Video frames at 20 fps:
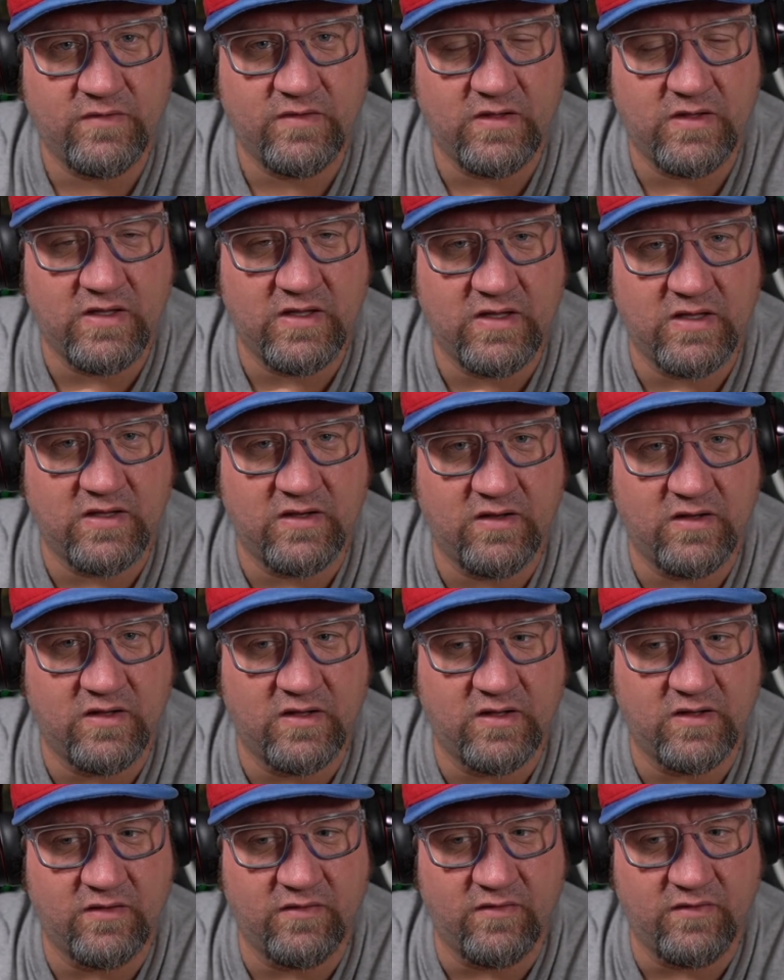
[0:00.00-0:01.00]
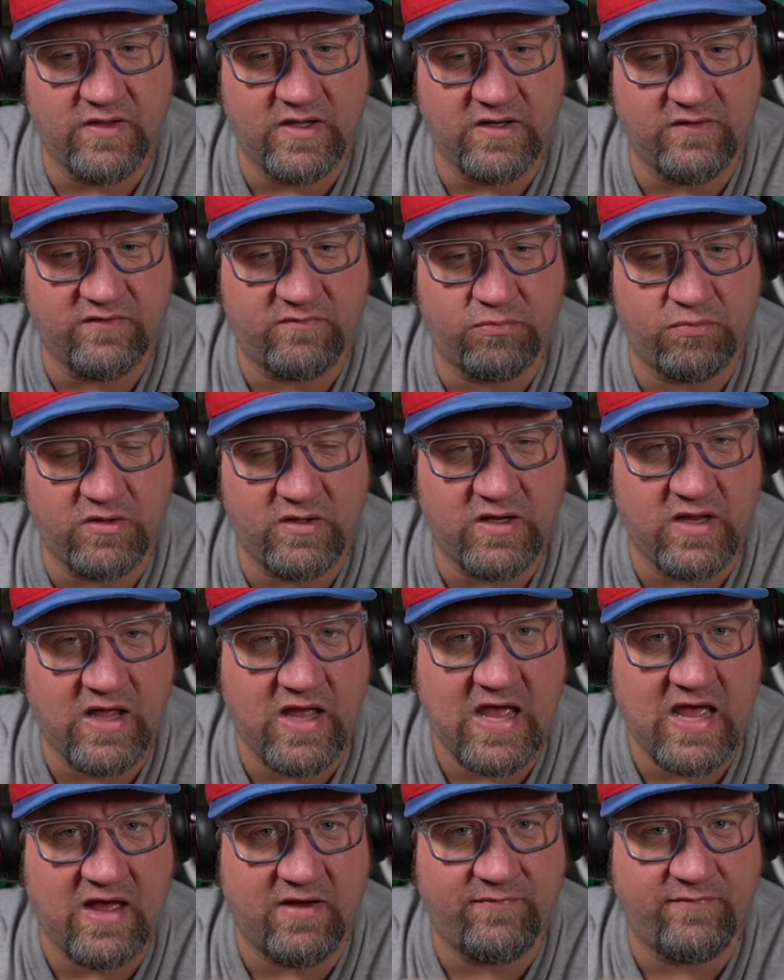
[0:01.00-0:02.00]
and then it split in
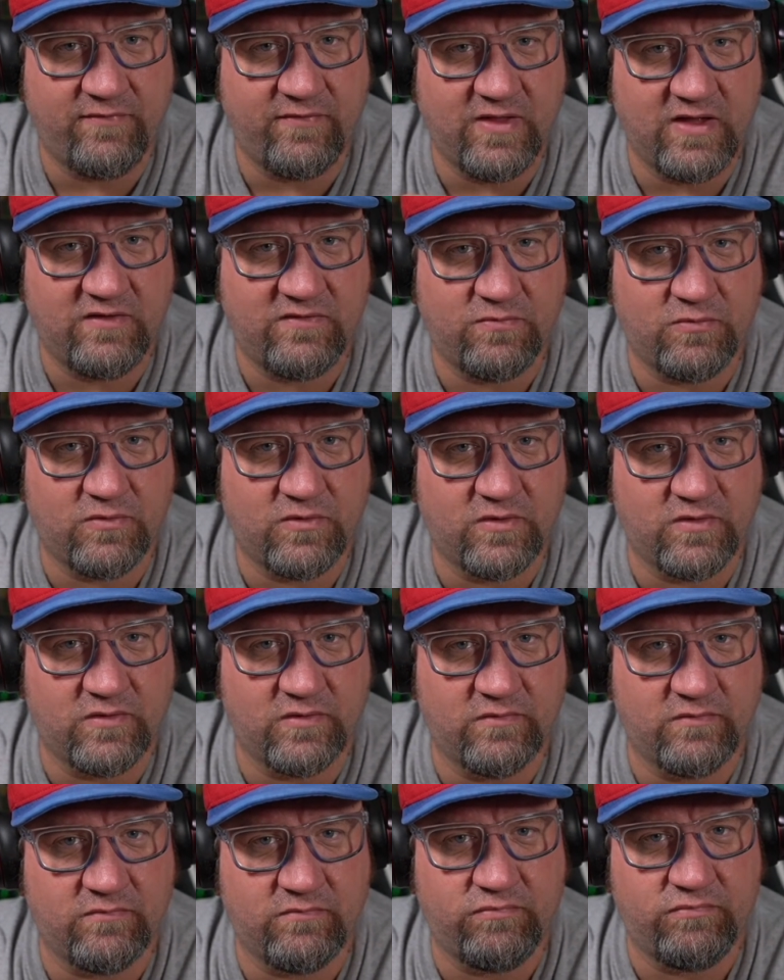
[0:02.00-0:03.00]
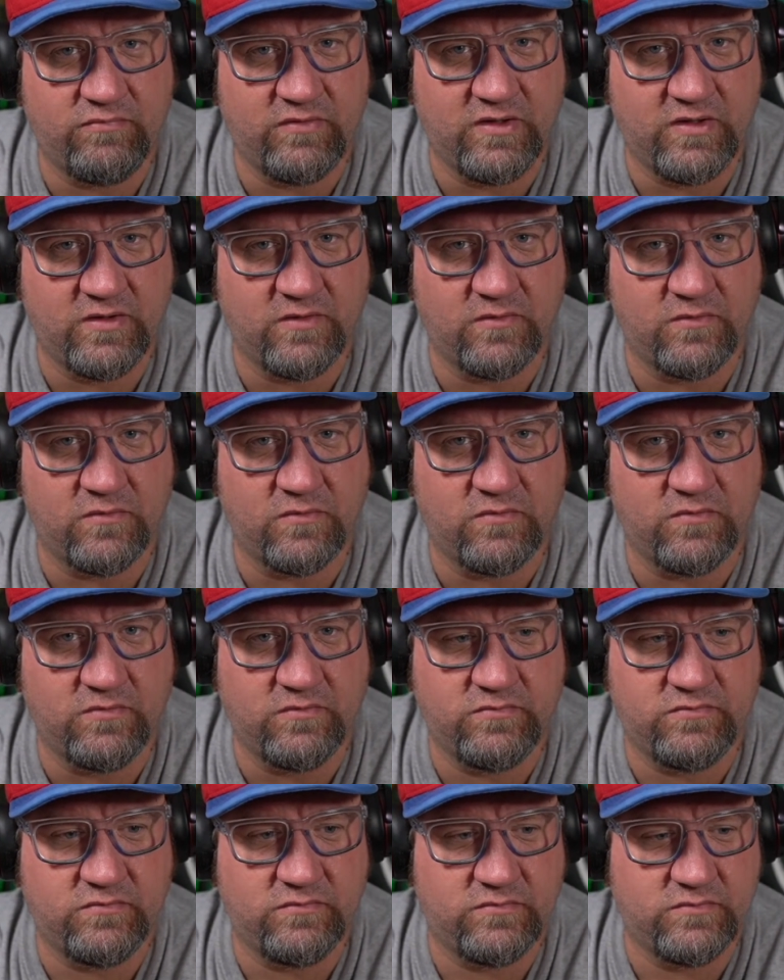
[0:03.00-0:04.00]
half, and that's where, you know,
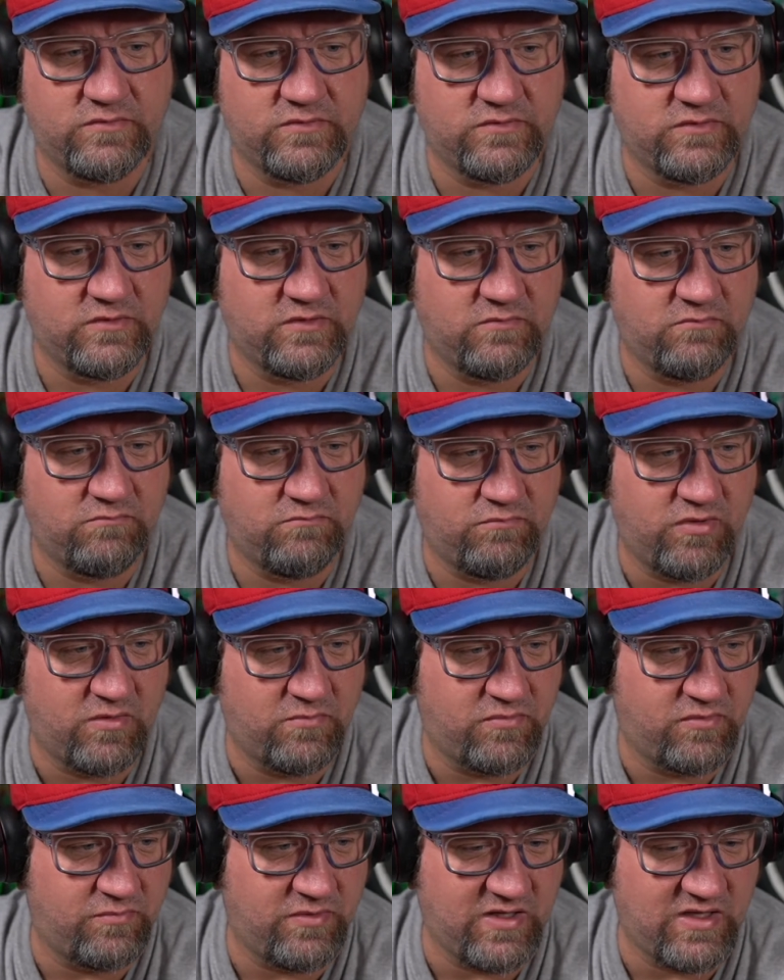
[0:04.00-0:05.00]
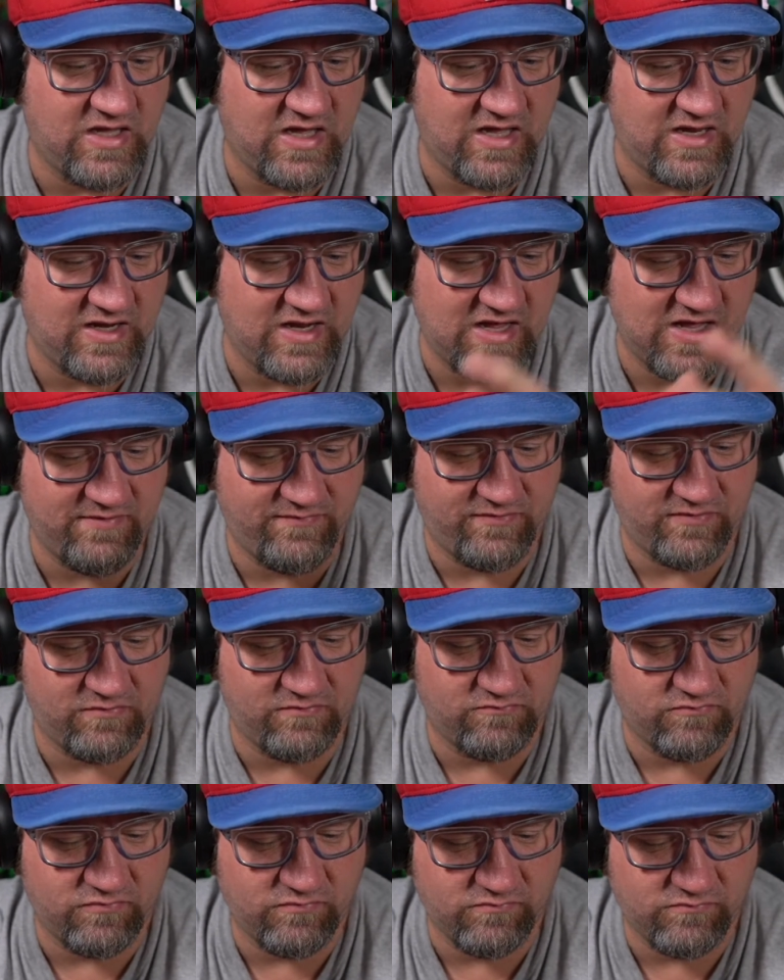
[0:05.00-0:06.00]
Bumblebee had half
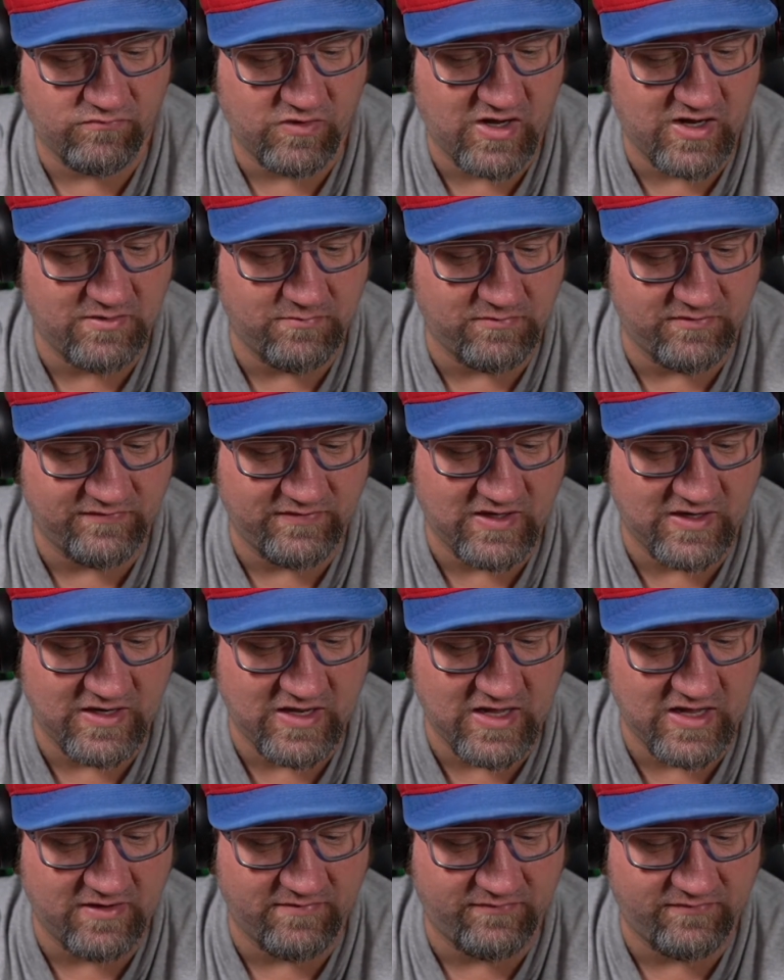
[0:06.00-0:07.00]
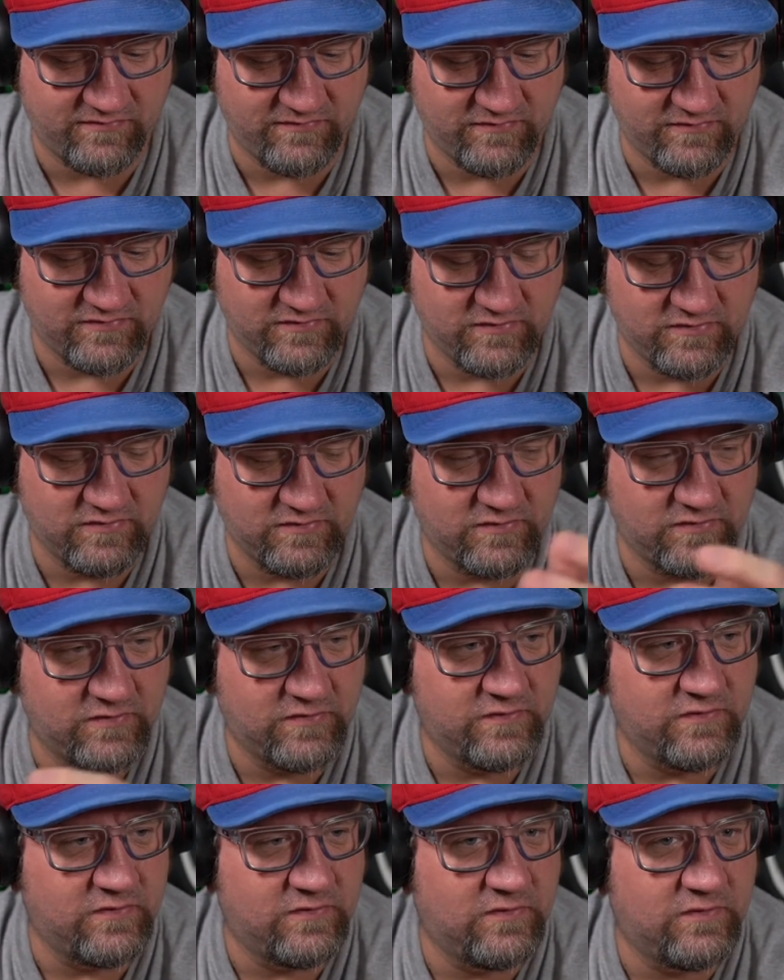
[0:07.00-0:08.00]
and Rodimus had half,
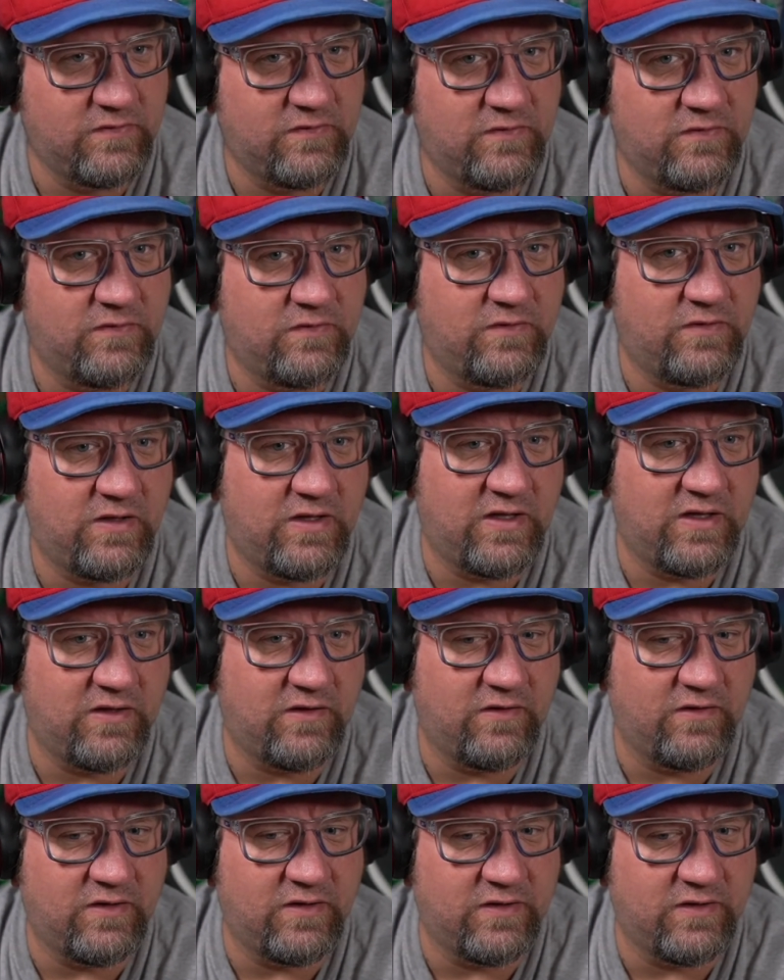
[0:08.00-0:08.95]
and